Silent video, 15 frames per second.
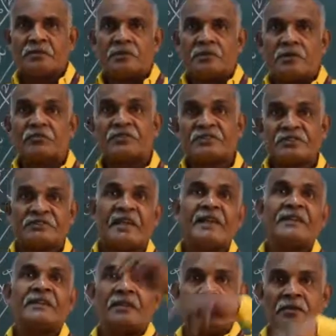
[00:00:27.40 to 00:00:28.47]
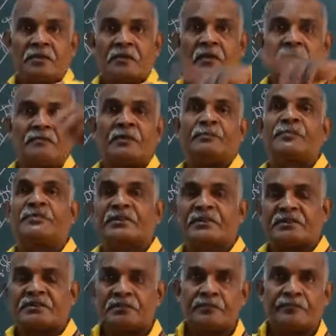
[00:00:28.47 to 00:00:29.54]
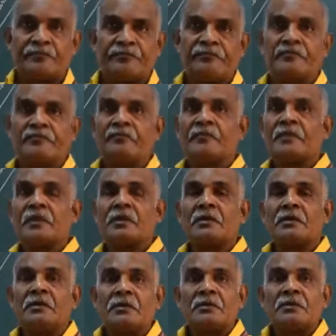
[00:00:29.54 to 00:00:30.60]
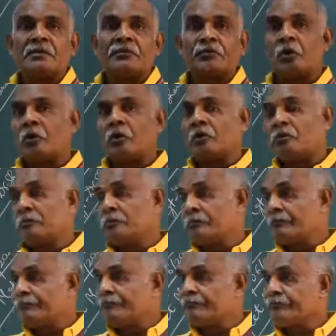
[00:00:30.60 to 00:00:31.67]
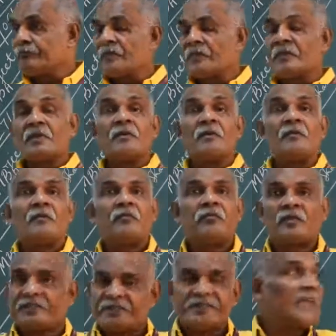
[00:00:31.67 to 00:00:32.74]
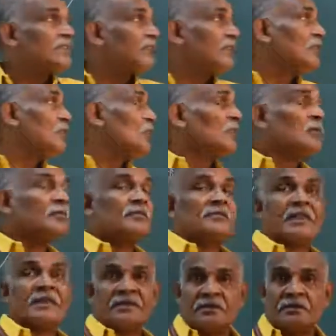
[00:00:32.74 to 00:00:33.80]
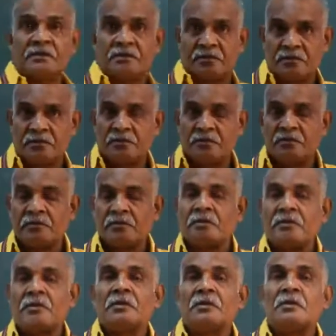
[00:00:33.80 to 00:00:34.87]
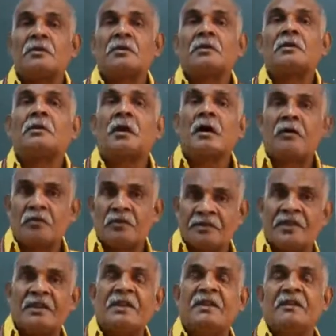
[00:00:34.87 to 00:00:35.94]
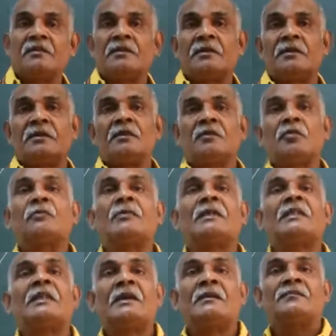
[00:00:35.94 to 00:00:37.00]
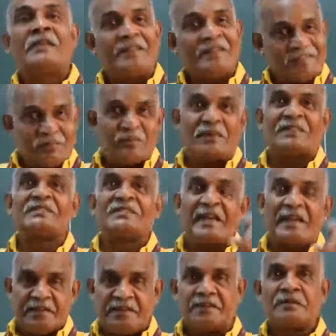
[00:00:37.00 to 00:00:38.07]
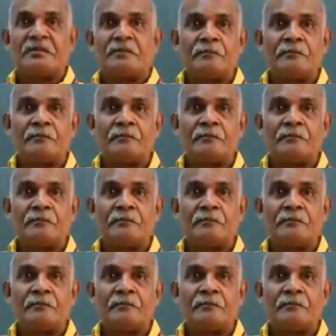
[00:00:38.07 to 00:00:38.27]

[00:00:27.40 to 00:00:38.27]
It was the cycle of the project. So for this, as we know that in our daily human life there is one cycle,